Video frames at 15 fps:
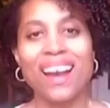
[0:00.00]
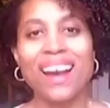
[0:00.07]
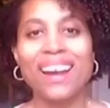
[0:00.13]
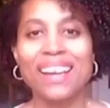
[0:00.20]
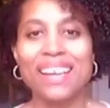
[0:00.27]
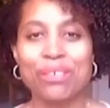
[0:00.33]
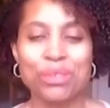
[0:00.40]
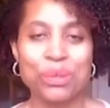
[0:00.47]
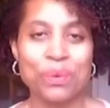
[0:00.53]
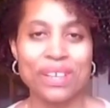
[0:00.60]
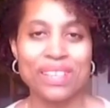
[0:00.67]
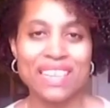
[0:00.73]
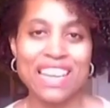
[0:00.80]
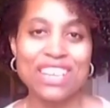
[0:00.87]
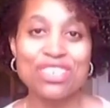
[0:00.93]
Hi
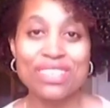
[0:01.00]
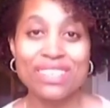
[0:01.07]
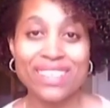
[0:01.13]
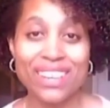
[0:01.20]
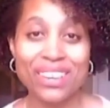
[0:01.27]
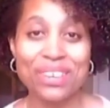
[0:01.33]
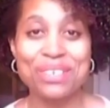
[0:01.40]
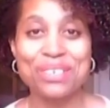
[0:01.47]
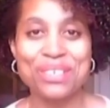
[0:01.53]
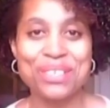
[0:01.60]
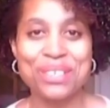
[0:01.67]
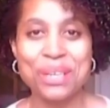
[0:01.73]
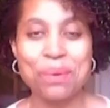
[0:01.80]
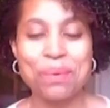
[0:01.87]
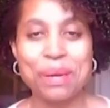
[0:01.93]
everyone, Angelique here at
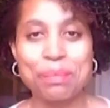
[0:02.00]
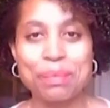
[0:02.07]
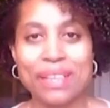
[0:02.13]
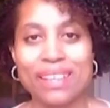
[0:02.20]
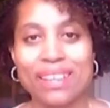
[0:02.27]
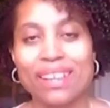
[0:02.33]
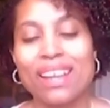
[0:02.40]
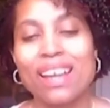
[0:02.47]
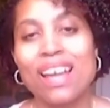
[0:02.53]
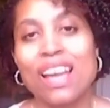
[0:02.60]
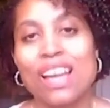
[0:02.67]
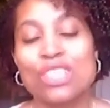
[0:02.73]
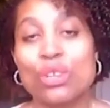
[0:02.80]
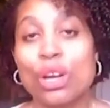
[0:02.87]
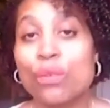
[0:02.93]
Nurturing Our Wellbeing.
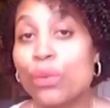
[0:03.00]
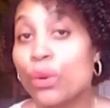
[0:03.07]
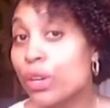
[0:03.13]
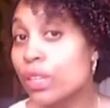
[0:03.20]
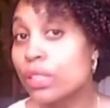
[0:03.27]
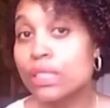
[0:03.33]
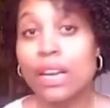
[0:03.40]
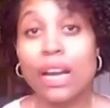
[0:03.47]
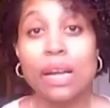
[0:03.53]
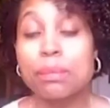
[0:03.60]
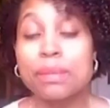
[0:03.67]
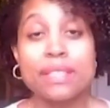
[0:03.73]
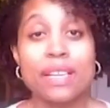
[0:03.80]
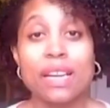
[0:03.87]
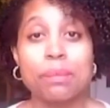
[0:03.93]
So I've heard time
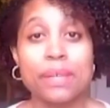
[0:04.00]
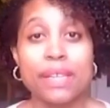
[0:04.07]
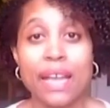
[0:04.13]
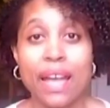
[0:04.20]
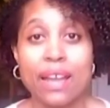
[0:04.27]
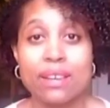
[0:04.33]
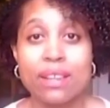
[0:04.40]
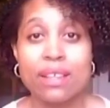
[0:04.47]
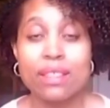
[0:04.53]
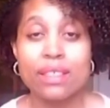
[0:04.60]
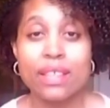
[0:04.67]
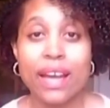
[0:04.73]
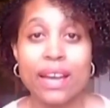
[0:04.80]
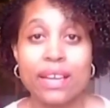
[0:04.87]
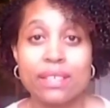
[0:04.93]
and time again
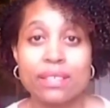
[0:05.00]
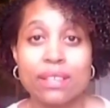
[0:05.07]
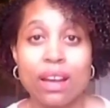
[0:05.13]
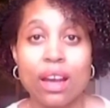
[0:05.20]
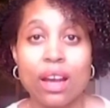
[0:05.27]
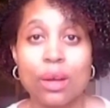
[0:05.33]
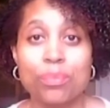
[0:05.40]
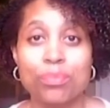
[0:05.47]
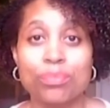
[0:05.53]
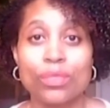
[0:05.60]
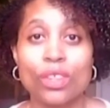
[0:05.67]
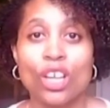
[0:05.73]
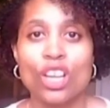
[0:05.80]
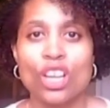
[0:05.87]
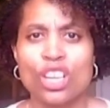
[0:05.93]
that
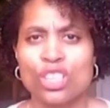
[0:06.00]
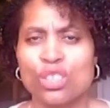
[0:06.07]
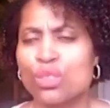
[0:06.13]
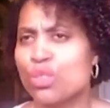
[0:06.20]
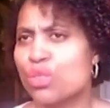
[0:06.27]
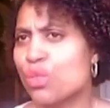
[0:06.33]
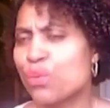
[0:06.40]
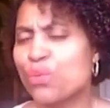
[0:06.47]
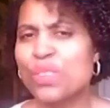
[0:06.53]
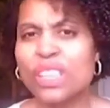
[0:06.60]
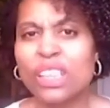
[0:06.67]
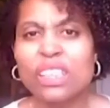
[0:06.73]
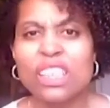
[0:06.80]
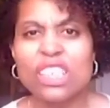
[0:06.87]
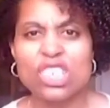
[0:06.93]
you
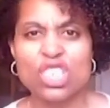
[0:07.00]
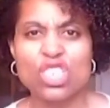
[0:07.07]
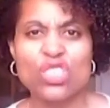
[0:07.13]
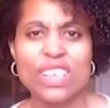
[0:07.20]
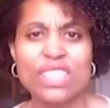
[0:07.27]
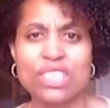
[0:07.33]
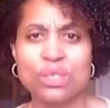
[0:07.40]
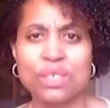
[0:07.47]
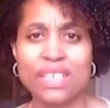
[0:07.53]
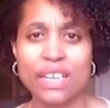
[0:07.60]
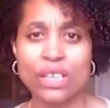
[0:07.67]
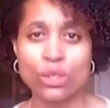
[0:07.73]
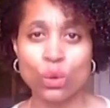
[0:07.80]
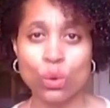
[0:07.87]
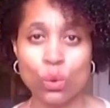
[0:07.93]
feel a lot of stress and you
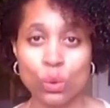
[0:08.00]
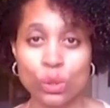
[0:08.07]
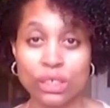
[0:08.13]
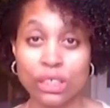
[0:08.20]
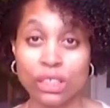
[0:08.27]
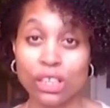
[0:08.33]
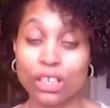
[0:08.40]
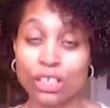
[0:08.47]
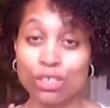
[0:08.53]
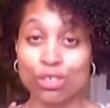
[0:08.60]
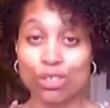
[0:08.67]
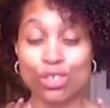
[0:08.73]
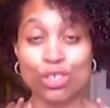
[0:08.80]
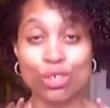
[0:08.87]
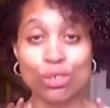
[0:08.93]
tend to hold it a lot in
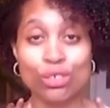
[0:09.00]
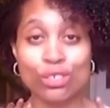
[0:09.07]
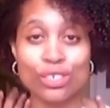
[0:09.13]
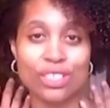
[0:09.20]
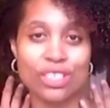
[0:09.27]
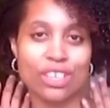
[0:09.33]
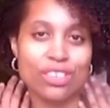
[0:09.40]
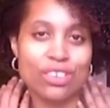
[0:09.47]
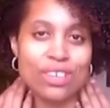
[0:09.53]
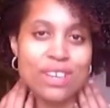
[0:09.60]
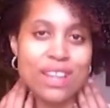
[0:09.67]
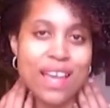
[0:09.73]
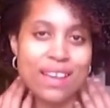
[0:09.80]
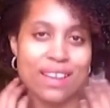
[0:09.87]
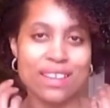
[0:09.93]
your shoulders and in your
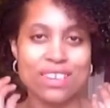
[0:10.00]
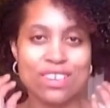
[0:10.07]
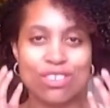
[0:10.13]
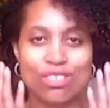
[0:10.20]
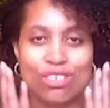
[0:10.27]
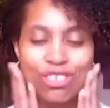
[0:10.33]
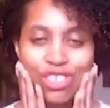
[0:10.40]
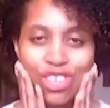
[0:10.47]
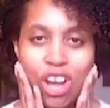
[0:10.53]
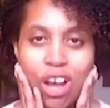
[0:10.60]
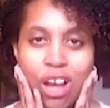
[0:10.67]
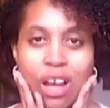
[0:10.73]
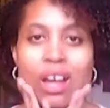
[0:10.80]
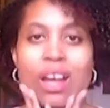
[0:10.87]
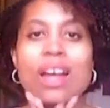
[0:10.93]
neck and in your jaw.